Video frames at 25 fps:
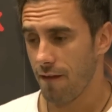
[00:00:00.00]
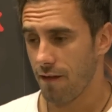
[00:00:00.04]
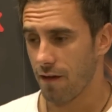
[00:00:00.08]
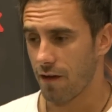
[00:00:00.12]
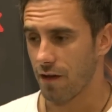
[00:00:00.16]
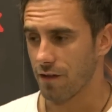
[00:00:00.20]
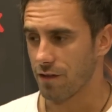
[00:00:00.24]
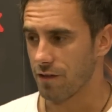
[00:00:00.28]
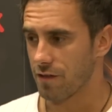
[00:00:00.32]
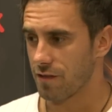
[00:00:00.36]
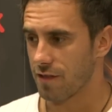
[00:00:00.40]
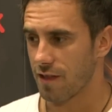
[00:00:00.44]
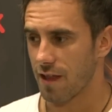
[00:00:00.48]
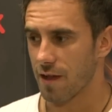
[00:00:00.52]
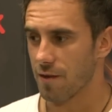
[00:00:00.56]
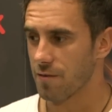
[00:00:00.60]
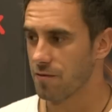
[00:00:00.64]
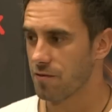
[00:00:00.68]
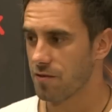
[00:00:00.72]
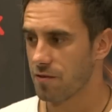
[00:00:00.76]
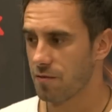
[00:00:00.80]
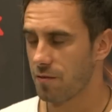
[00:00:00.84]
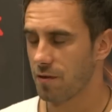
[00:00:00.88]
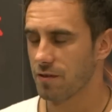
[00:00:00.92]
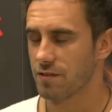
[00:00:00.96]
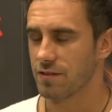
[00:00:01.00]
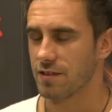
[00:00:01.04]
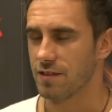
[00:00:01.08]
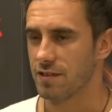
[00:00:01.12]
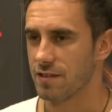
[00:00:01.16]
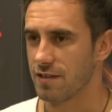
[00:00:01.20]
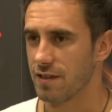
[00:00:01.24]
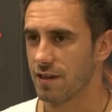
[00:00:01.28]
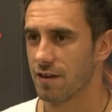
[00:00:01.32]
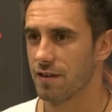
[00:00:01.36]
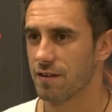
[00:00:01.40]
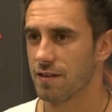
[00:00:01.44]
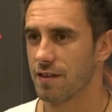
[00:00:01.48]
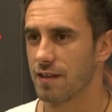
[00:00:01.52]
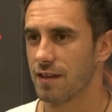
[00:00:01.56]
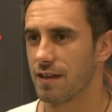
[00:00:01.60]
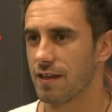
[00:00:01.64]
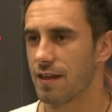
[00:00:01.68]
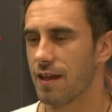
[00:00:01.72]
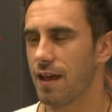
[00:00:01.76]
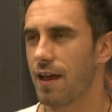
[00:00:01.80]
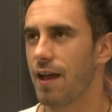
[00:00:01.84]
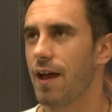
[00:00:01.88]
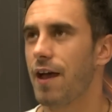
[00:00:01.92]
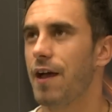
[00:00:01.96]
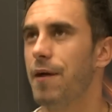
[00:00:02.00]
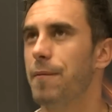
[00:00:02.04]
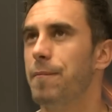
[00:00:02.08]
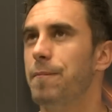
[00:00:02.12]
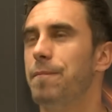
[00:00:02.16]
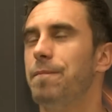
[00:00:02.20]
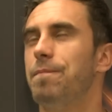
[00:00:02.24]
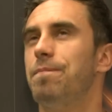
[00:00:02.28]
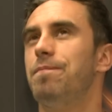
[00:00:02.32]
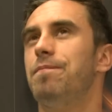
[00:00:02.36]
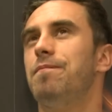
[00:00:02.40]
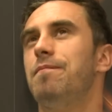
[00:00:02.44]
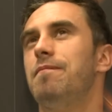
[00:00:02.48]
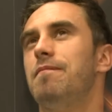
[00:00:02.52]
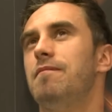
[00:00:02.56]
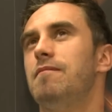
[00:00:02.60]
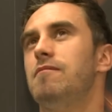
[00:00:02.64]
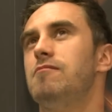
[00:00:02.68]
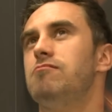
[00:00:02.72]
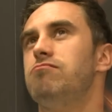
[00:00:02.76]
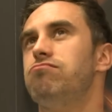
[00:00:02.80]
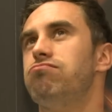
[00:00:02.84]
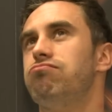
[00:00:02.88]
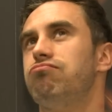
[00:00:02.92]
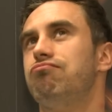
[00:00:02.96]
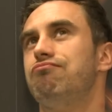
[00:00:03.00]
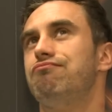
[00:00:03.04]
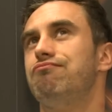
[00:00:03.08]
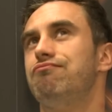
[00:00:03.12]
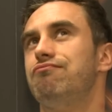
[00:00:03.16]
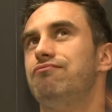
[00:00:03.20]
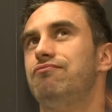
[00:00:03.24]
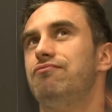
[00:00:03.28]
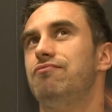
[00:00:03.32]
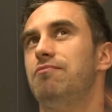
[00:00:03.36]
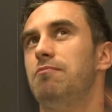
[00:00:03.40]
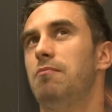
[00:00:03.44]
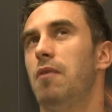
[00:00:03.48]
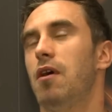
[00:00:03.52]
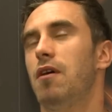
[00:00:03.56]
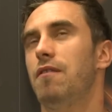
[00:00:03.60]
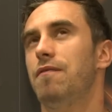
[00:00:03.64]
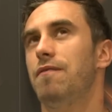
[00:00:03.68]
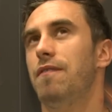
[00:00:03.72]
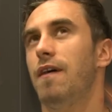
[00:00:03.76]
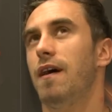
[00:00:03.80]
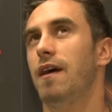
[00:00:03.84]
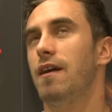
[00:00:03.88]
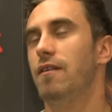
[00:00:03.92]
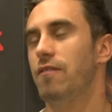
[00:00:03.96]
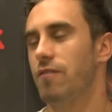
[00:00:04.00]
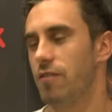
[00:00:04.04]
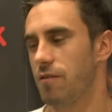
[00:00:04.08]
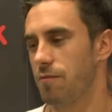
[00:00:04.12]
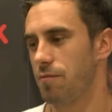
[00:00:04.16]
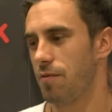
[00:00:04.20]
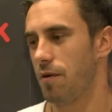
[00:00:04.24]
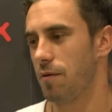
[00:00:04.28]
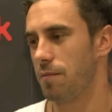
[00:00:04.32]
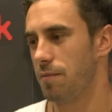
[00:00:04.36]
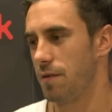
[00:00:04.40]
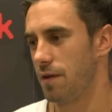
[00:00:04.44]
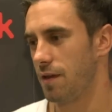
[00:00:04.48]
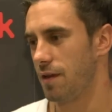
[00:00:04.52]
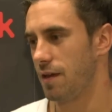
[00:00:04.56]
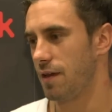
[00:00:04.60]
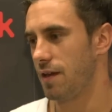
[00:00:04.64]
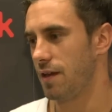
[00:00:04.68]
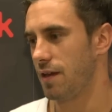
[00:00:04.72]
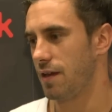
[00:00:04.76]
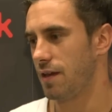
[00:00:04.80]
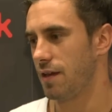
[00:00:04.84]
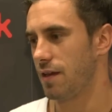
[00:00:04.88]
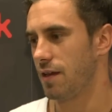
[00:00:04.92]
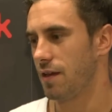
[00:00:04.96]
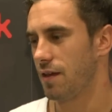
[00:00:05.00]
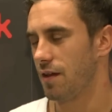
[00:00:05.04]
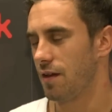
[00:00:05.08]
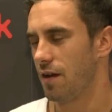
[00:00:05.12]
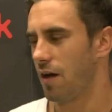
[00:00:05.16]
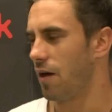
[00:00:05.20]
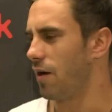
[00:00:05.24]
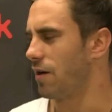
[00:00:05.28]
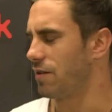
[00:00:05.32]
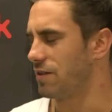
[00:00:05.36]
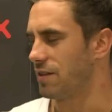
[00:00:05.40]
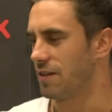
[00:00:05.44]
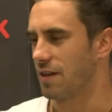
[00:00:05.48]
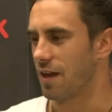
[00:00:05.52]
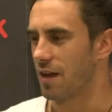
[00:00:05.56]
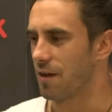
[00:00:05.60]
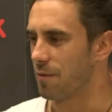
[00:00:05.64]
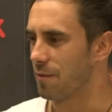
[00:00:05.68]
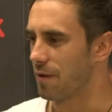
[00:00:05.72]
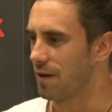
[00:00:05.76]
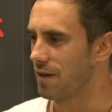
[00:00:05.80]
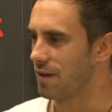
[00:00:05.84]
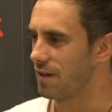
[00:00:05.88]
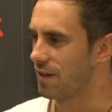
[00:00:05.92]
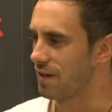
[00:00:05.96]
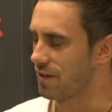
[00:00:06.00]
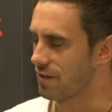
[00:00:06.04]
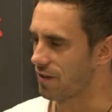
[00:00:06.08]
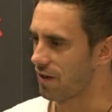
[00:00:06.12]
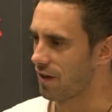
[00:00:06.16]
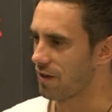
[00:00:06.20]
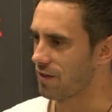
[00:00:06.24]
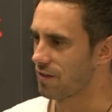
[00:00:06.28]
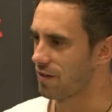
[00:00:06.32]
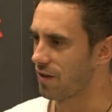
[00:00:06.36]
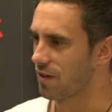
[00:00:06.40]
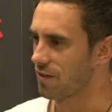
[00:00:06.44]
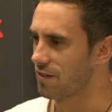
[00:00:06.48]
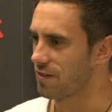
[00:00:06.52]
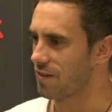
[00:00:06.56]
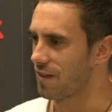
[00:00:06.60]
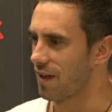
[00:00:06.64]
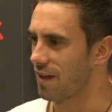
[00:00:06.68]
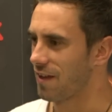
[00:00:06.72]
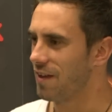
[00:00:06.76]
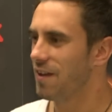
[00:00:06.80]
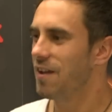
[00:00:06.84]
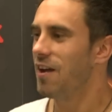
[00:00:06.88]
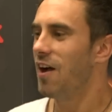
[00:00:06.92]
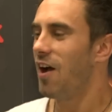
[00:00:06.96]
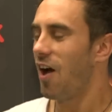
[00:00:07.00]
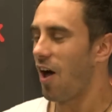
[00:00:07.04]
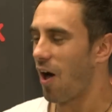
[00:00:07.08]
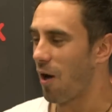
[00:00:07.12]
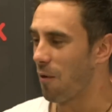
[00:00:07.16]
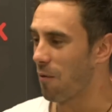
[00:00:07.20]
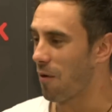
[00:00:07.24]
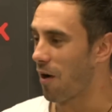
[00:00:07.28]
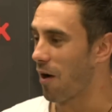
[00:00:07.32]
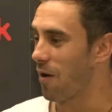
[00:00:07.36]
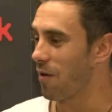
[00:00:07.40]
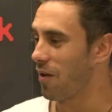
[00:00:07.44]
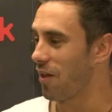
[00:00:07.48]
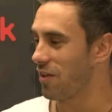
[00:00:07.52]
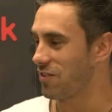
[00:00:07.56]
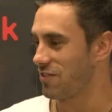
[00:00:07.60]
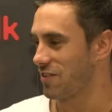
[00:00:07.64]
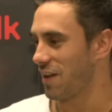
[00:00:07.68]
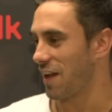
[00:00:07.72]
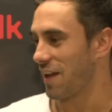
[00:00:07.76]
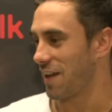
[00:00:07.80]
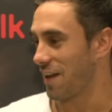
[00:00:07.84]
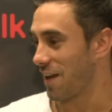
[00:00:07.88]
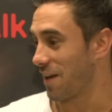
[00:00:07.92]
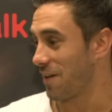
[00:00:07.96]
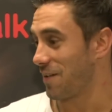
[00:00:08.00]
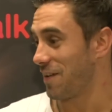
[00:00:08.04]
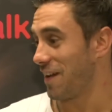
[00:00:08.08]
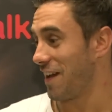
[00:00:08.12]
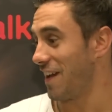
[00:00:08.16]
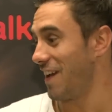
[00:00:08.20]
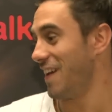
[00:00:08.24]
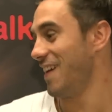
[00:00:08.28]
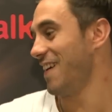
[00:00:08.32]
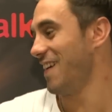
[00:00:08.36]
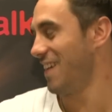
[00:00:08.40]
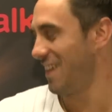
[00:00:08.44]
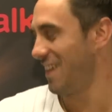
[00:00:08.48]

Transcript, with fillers: Oh, there's loads to watch this year, I think. Um, my favourite probably. Oh, I don't know, man. It's hard, it's hard to say. I, I like Jake Oda.